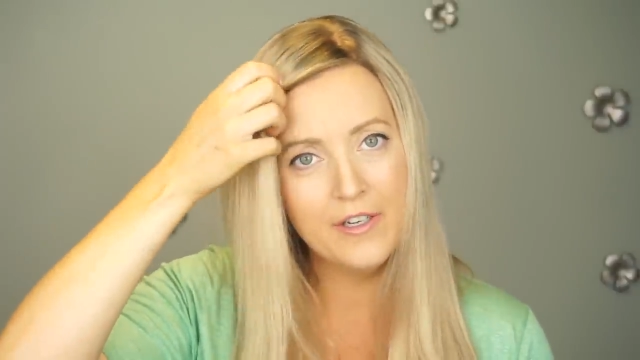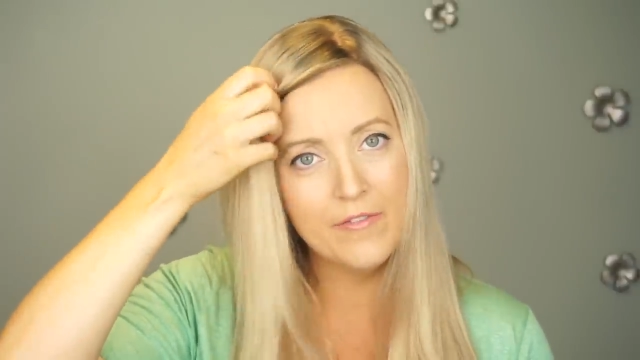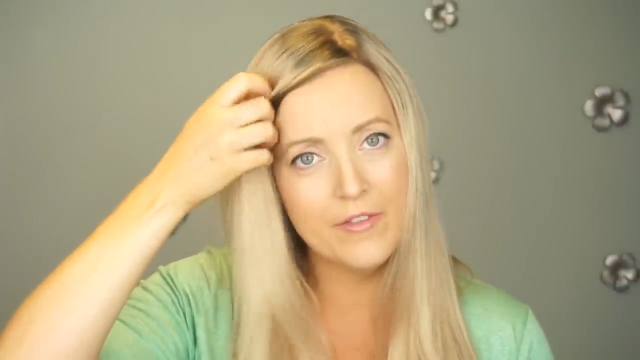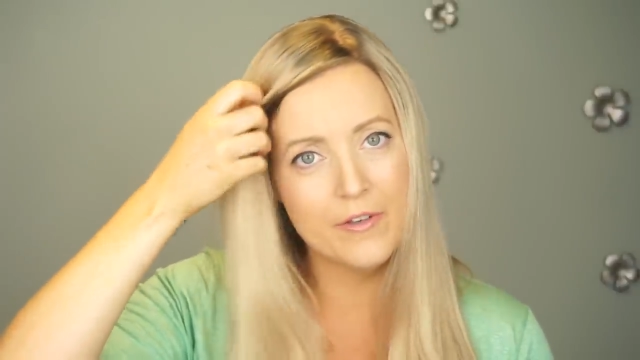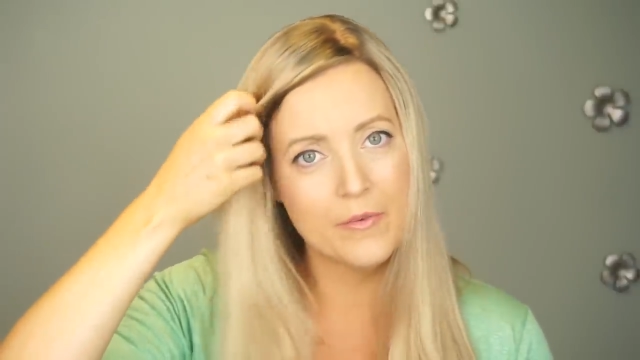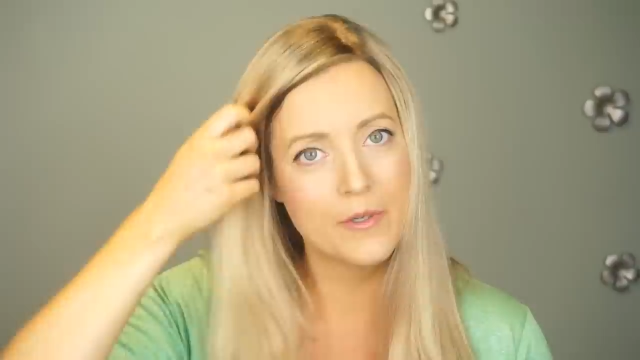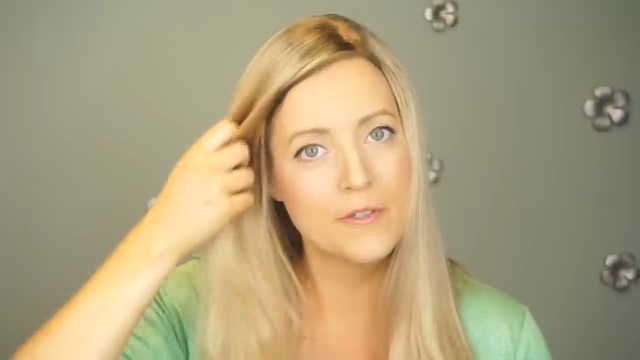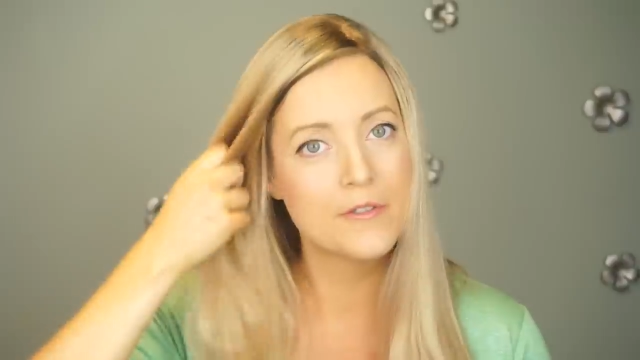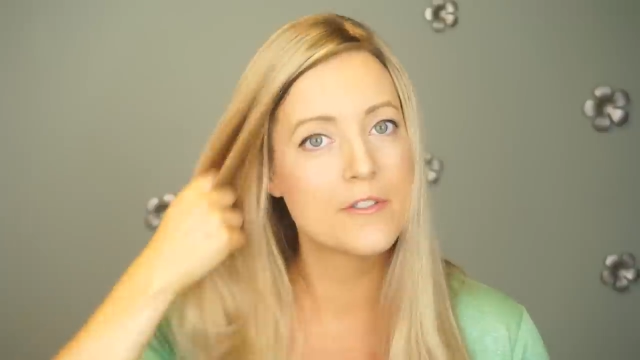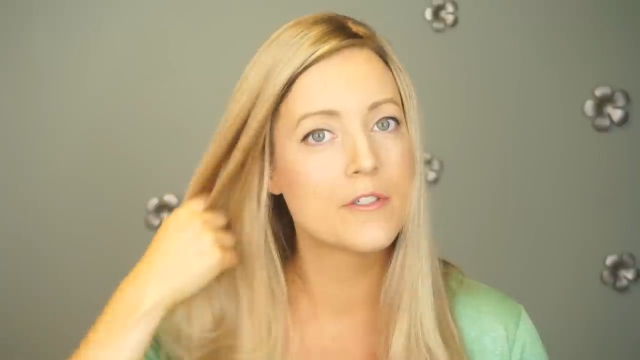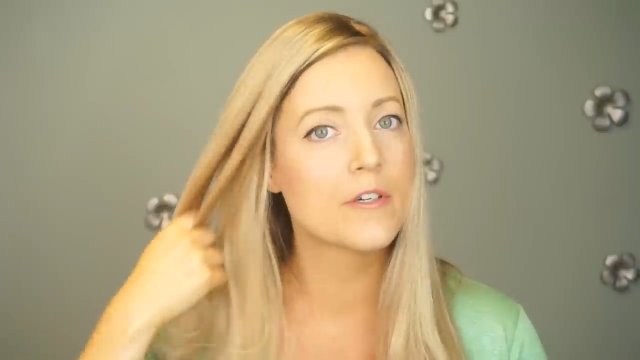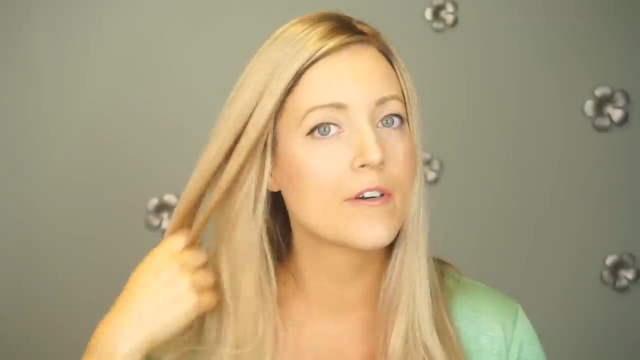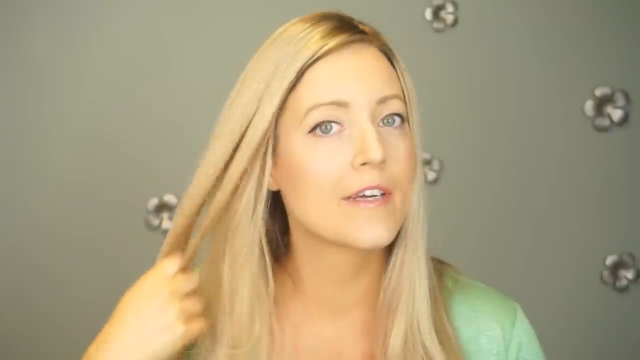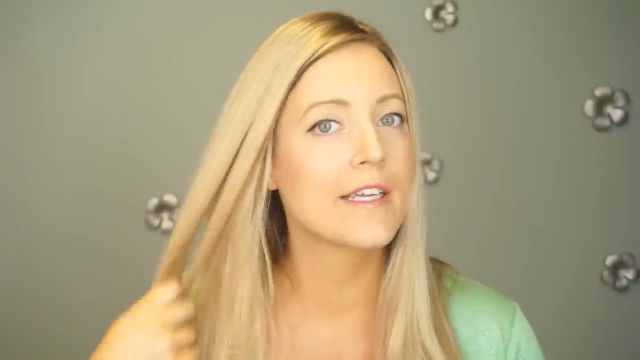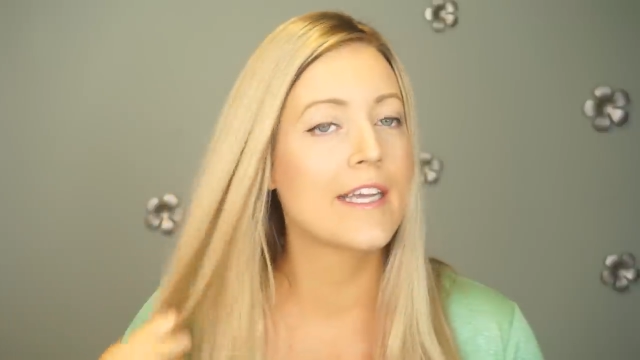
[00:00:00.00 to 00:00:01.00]
of the roots
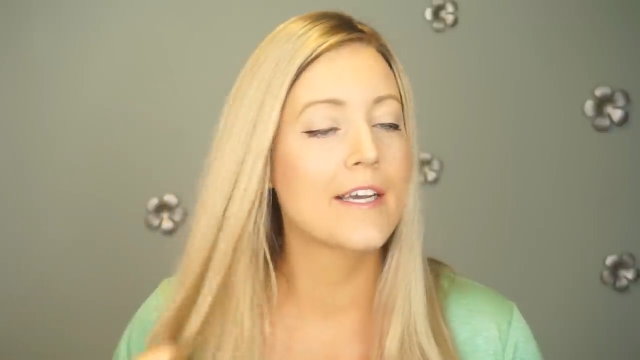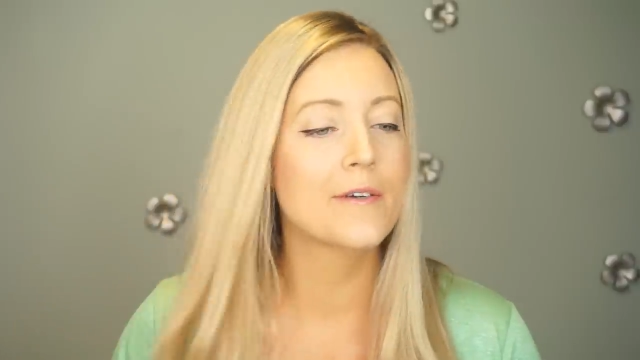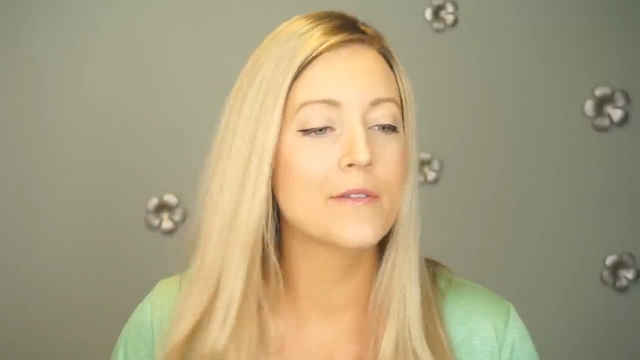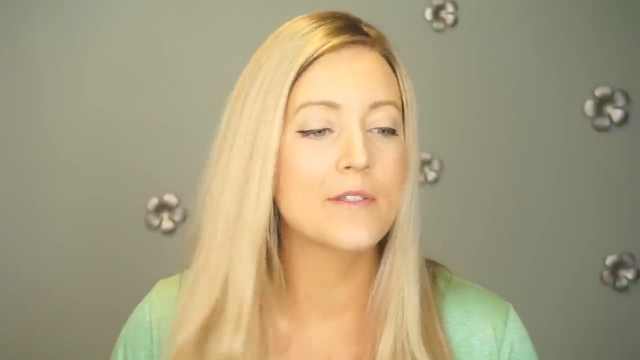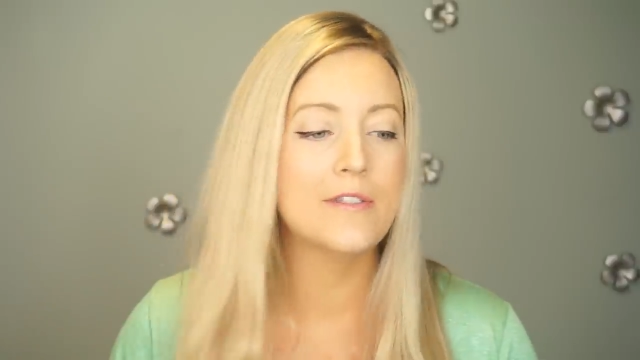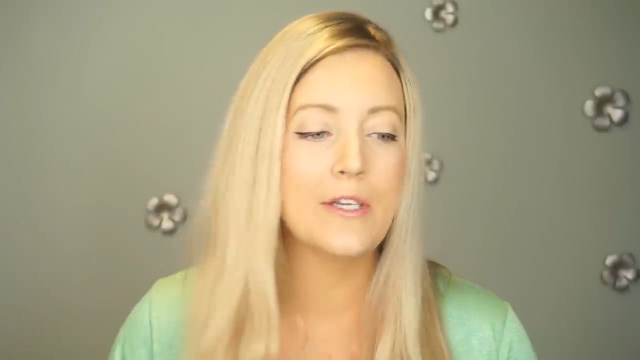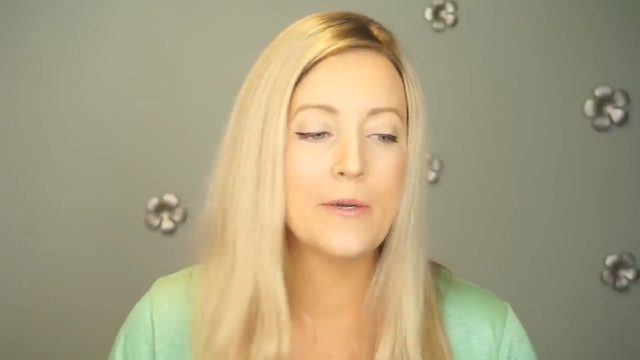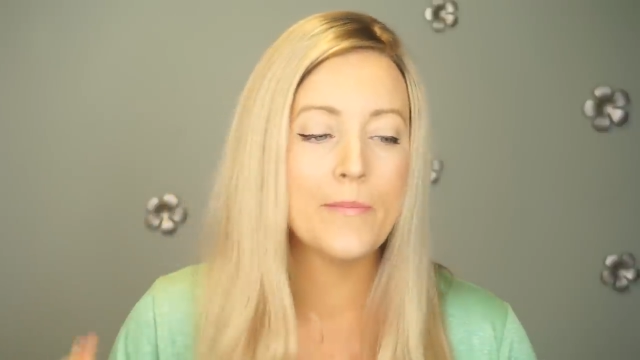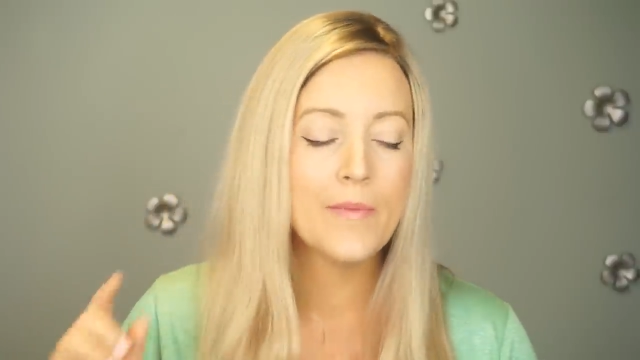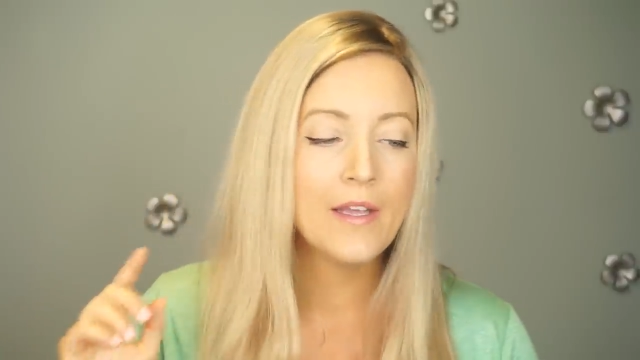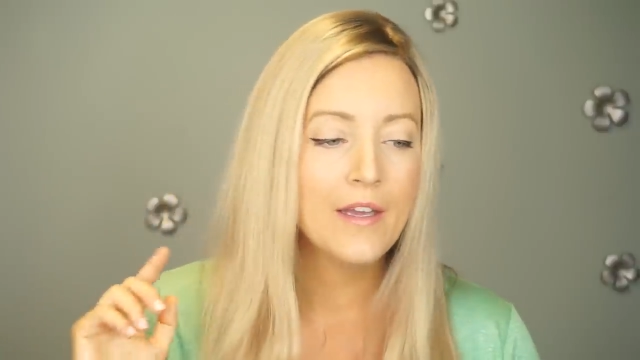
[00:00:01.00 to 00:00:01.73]
growing out. So